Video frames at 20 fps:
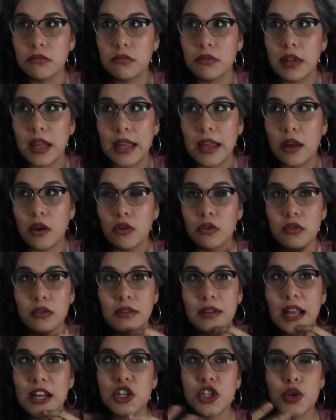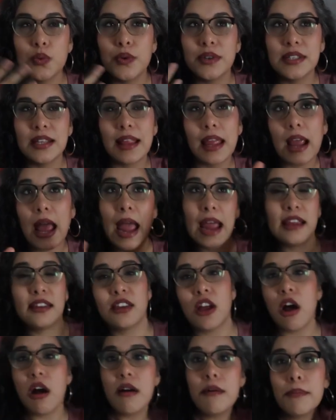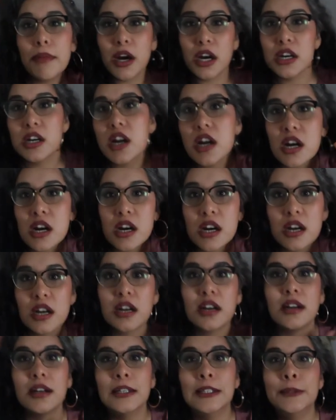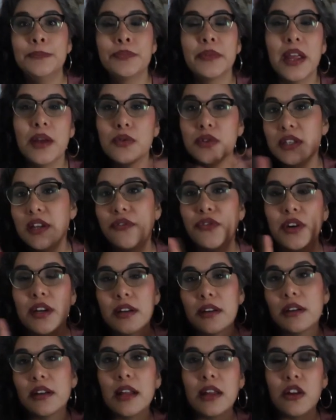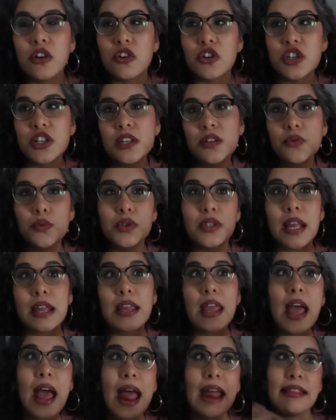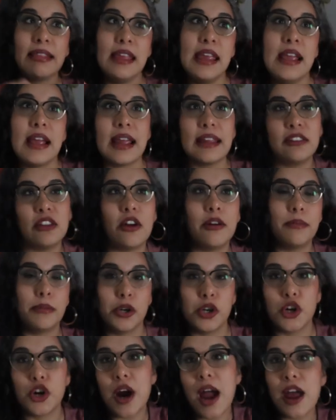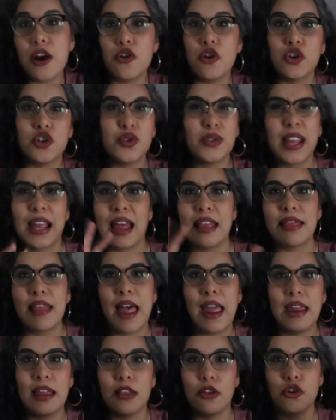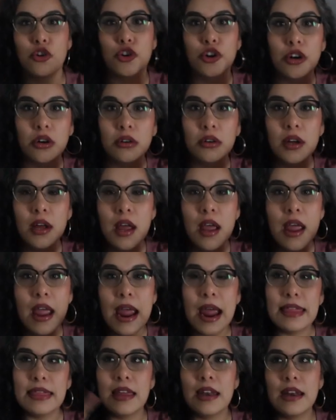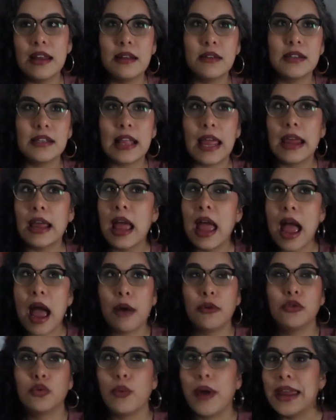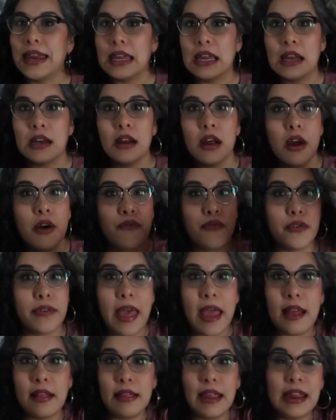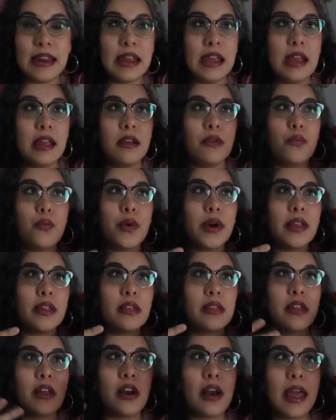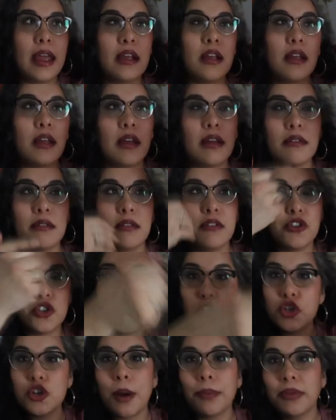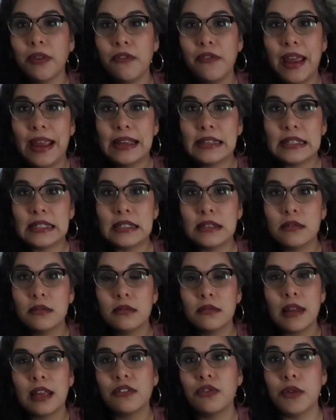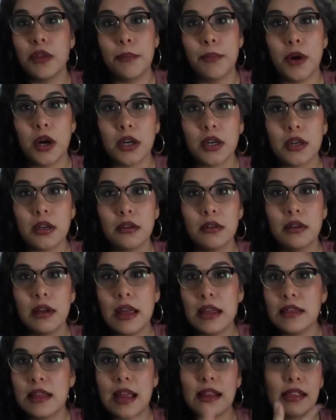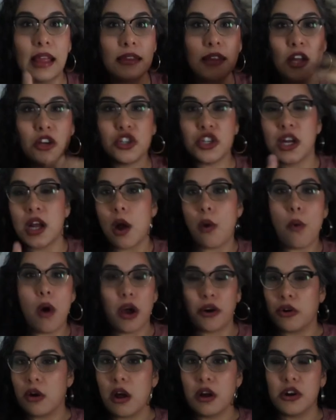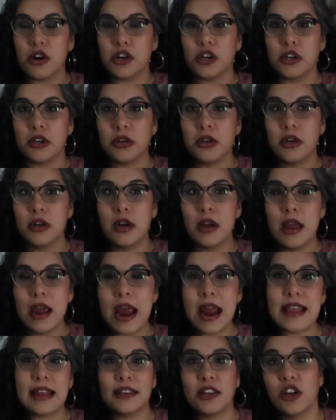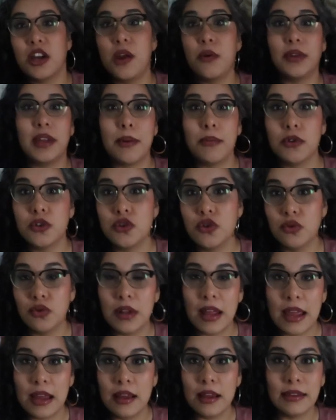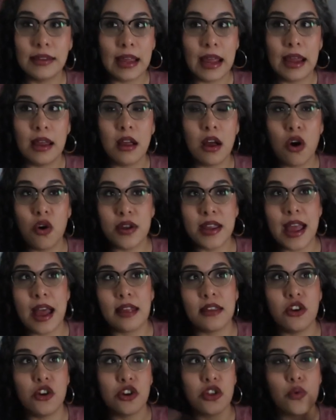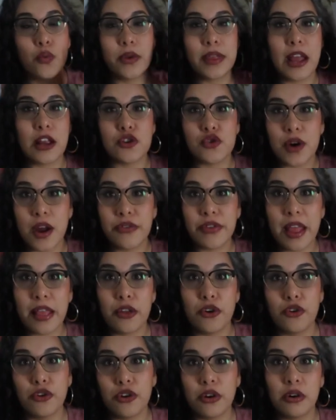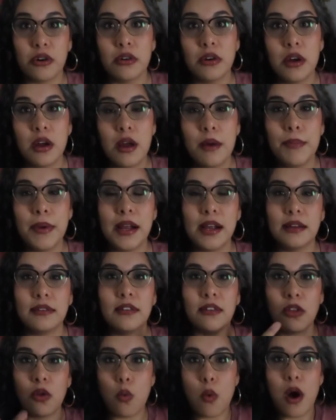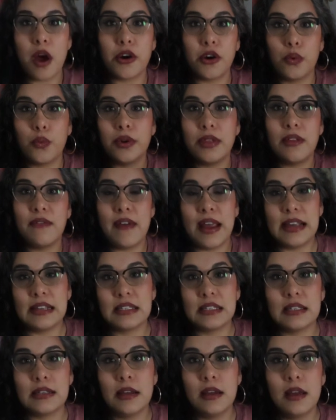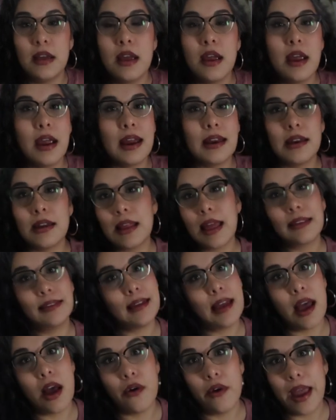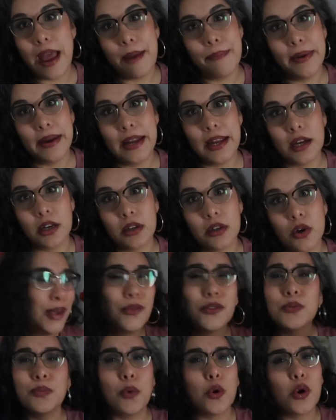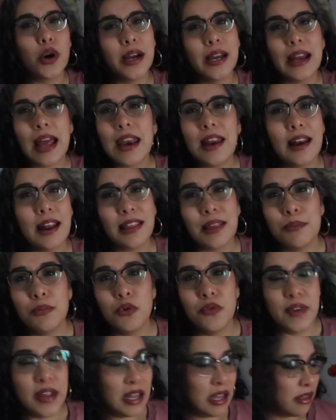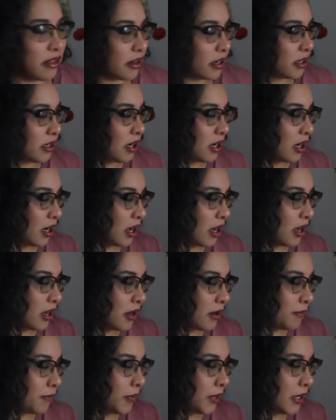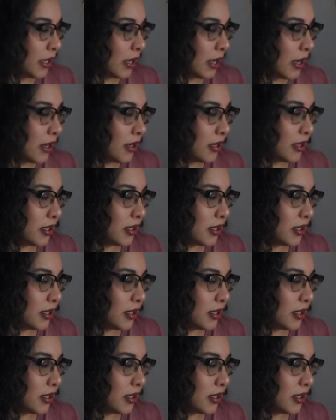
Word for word: they killed. Like she wasn't like, I saw a murder. It was different. And you know, she was like, yeah, I think I saw a murder. I don't know. She was like a lying little girl. And then it's like, I was waiting for that lady when they're like, she dropped the vase. That's from the book. And like, that's how she got water on her. And that's how she was able to like say, oh yeah, you're the one that drowned that little girl because of the water with the vase and that's not how it happened here. It was boring. I didn't like the movie either. Um, I,